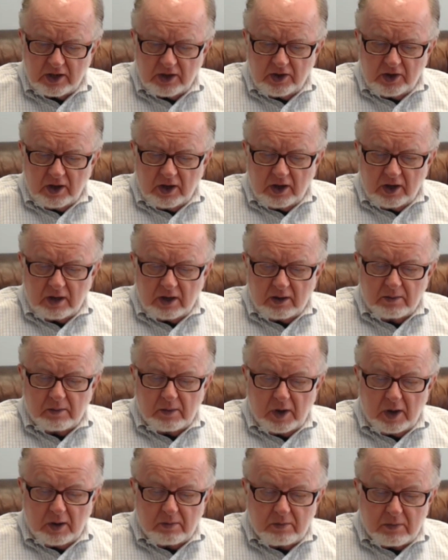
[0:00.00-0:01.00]

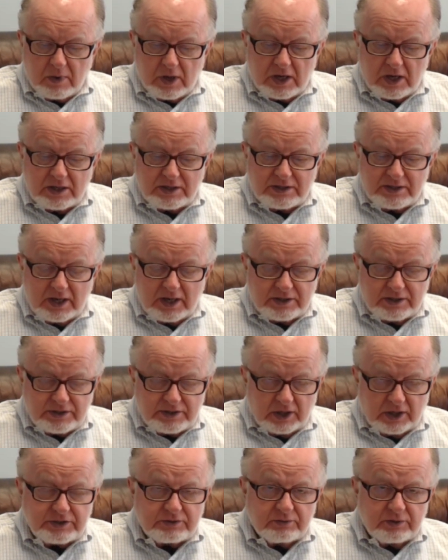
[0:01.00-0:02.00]
among
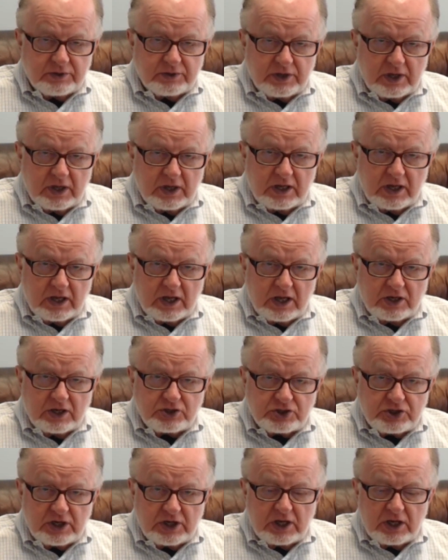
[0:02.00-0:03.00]
adults with
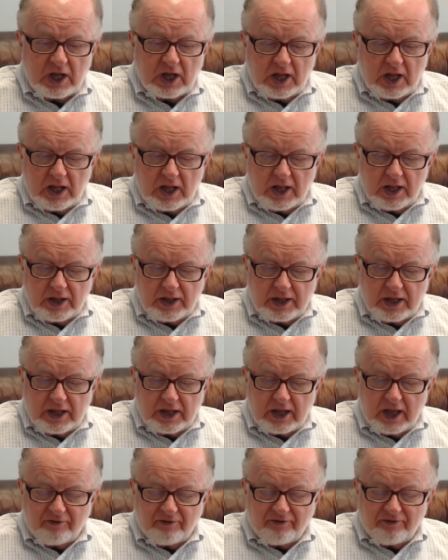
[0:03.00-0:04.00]
ADHD, they
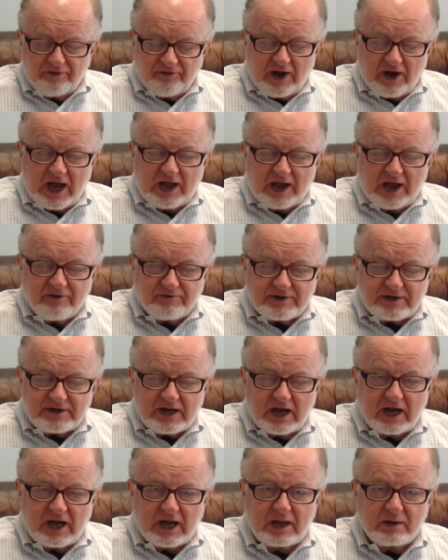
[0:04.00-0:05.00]
have five
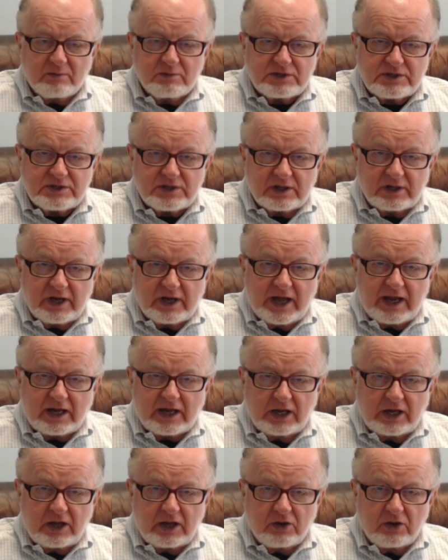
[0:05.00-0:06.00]
times the
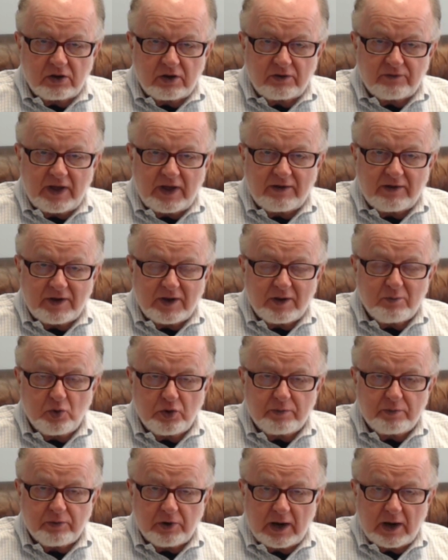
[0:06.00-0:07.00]
likelihood of having a
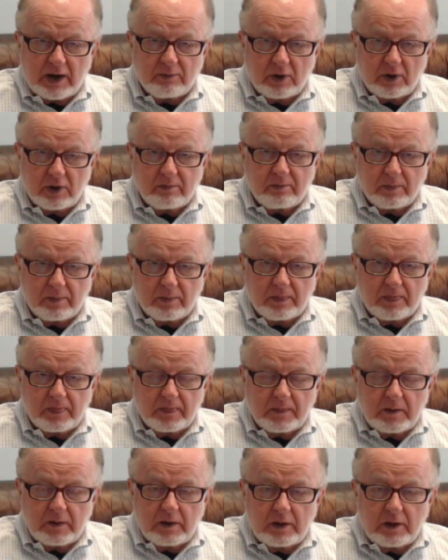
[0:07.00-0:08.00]
mood problem,
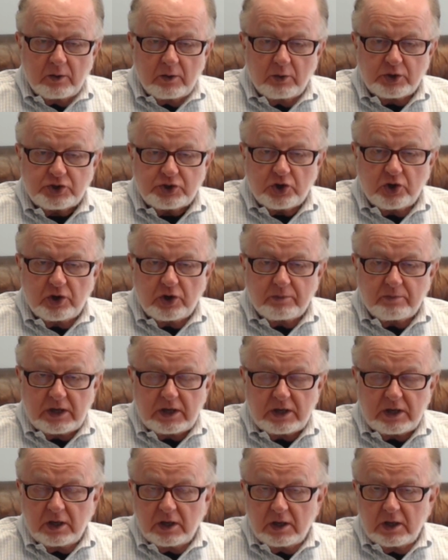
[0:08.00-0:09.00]
which could
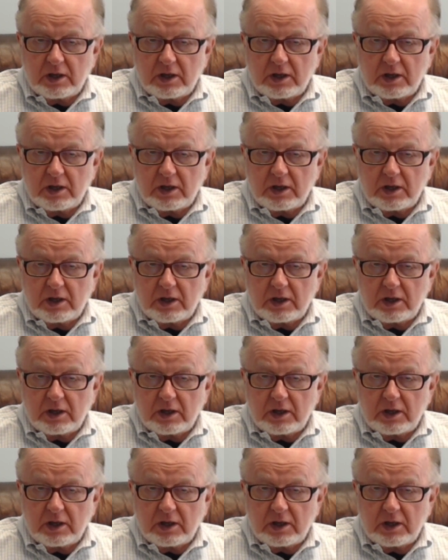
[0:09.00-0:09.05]
be